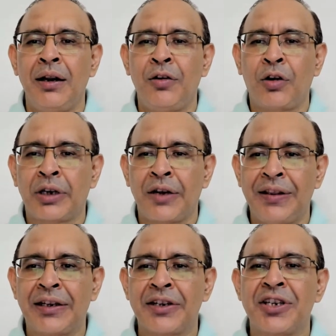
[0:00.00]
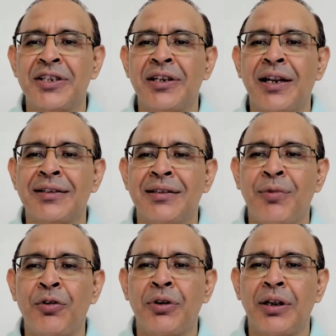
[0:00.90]
Dr. Ravindra Shejal asks
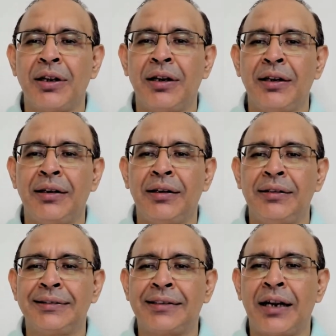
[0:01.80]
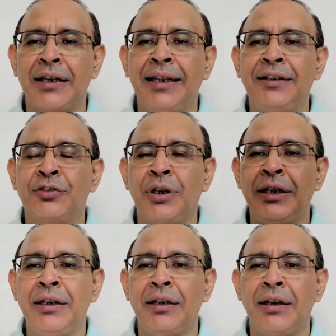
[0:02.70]
about starting
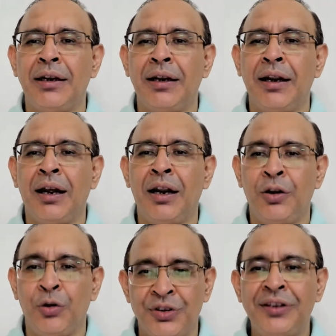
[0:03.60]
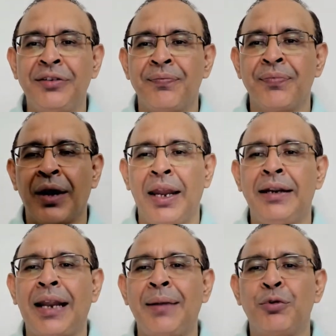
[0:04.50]
insulin doses
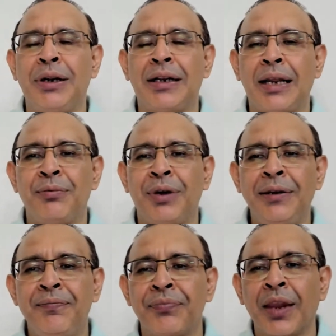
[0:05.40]
in type 2 and type 1.